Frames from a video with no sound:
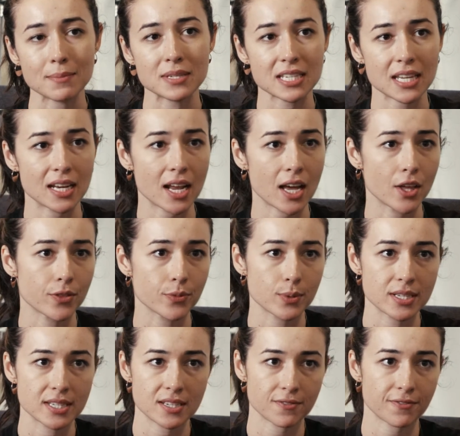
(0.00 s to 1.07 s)
skin health
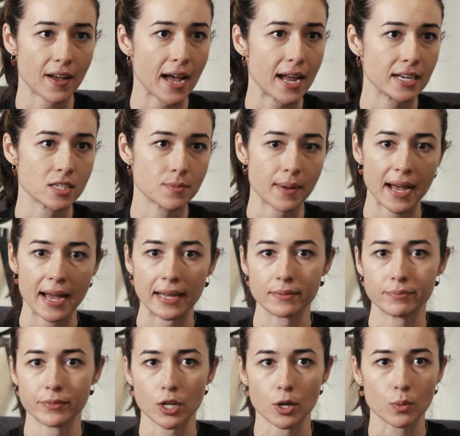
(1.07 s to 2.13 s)
was defined by,
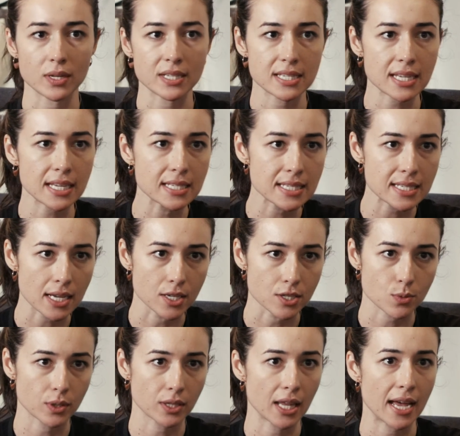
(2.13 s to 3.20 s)
you know, what skin cells
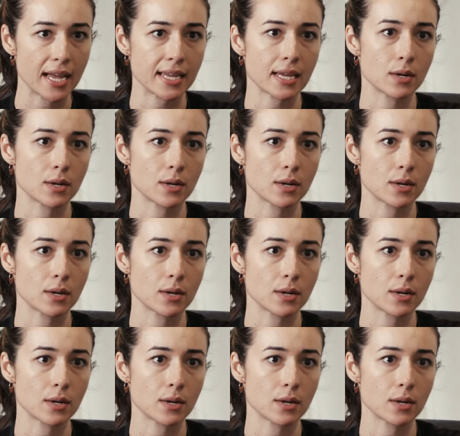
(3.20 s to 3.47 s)
were like